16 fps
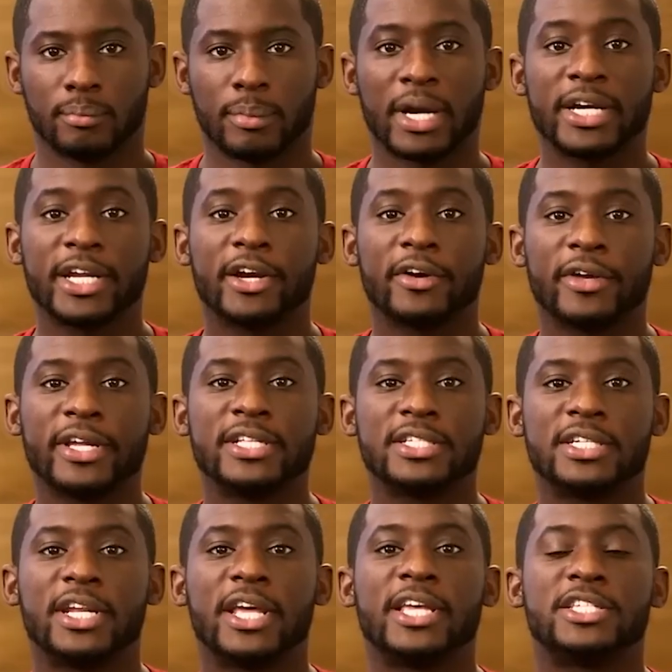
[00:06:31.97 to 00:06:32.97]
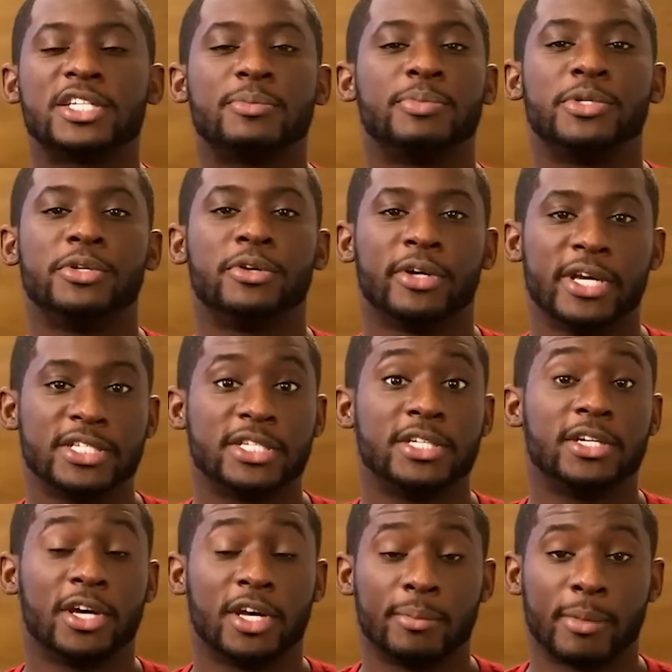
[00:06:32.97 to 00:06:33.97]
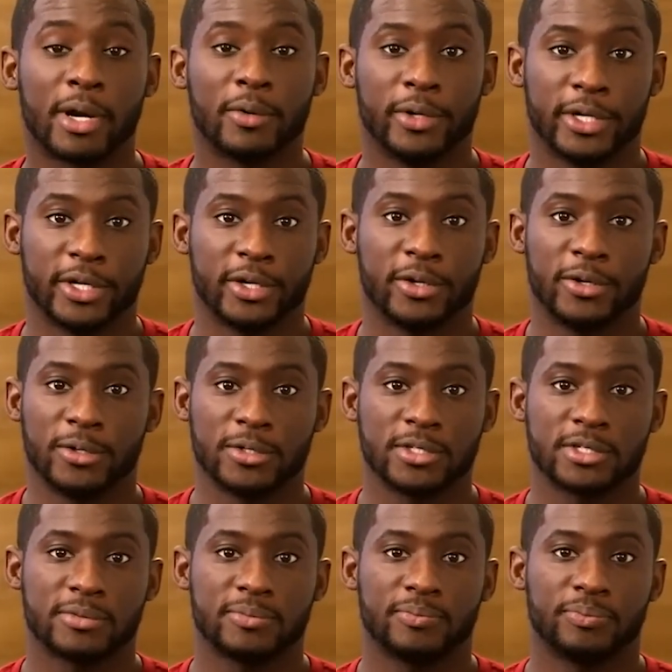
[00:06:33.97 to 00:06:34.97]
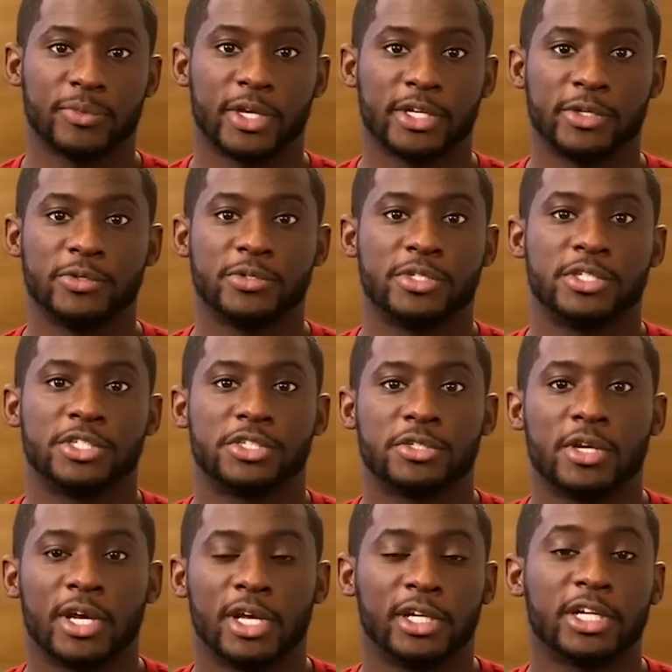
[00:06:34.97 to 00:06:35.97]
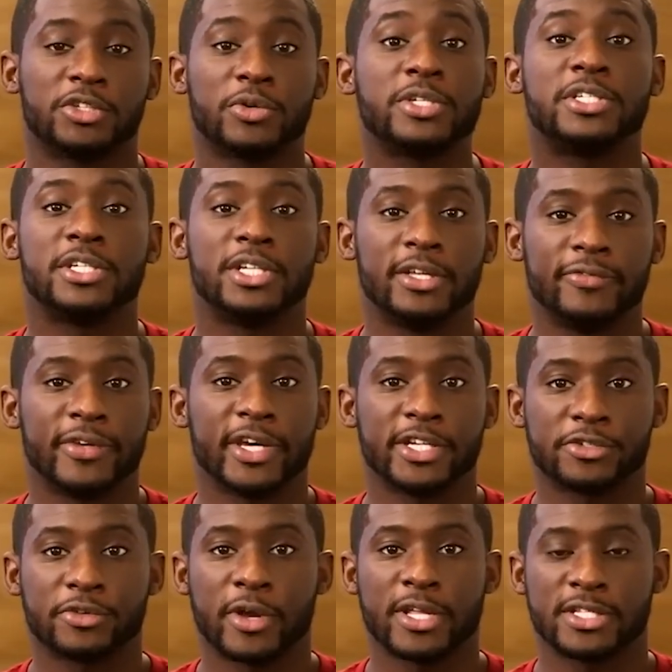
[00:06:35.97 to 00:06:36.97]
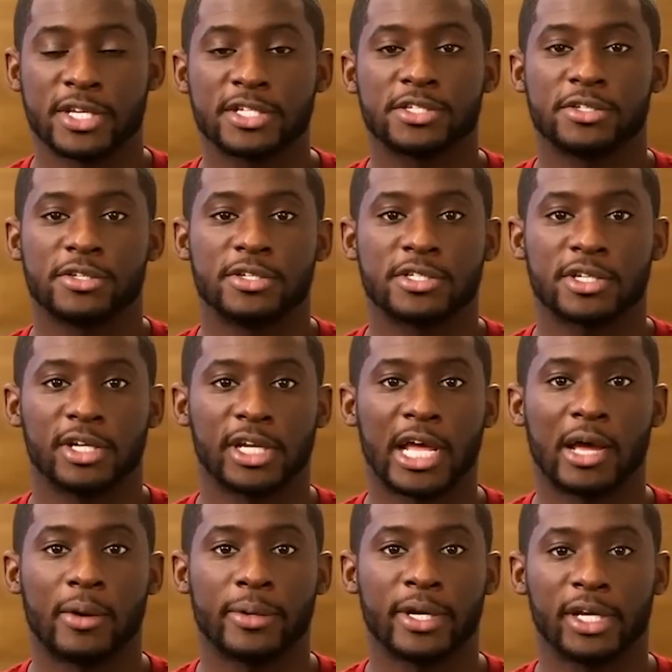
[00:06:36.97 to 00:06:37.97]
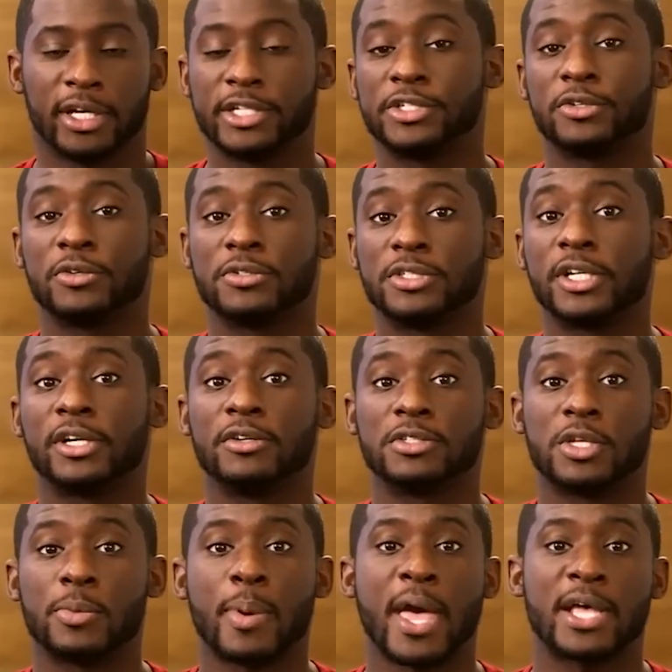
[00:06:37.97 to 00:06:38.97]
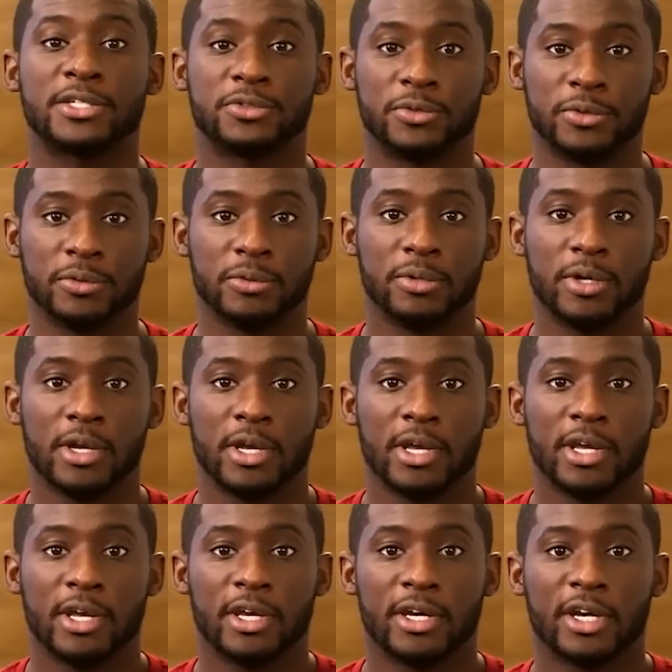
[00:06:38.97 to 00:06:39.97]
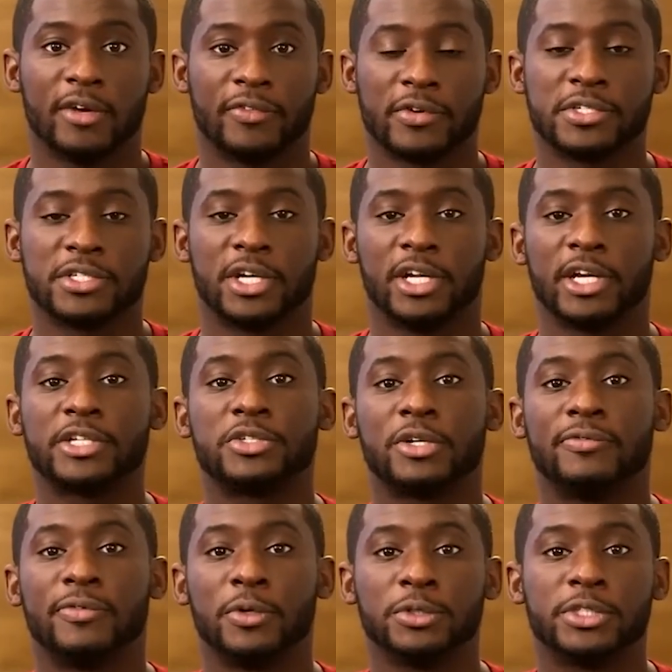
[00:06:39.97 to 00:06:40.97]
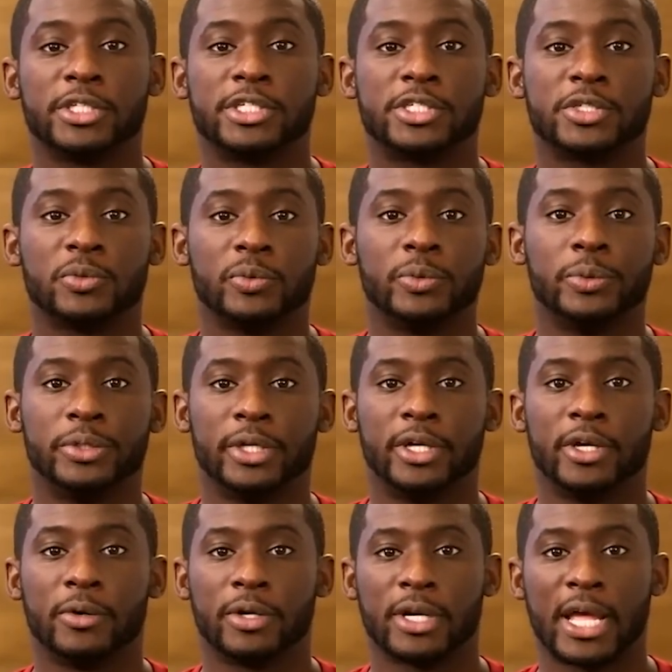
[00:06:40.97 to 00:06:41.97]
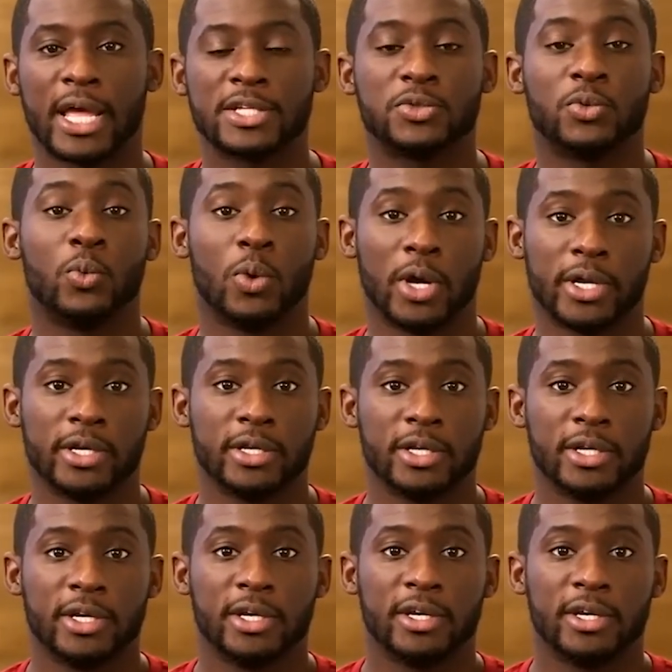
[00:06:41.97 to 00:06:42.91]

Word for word: Binary in today's computer isn't done by reading holes. It uses electricity via transistors, allowing electrical signals to pass through. If there's an electric voltage, we would denote it as one.